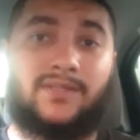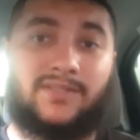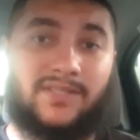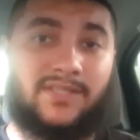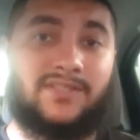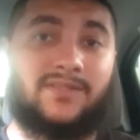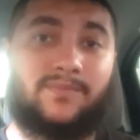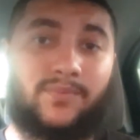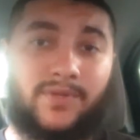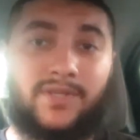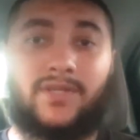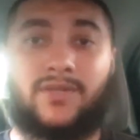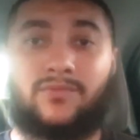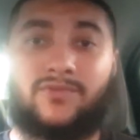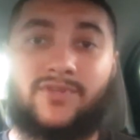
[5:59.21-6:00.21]
seeing some pretty
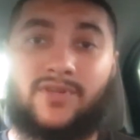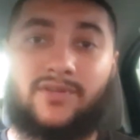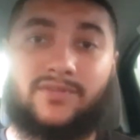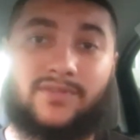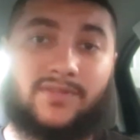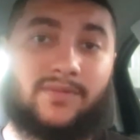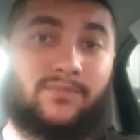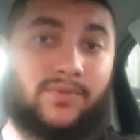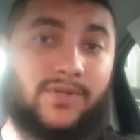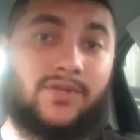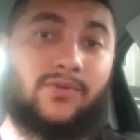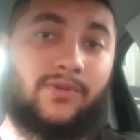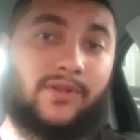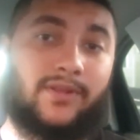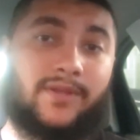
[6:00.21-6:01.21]
good results pretty
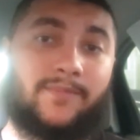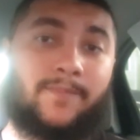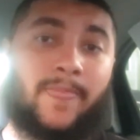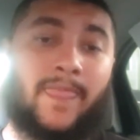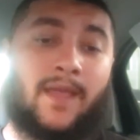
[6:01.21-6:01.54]
quickly.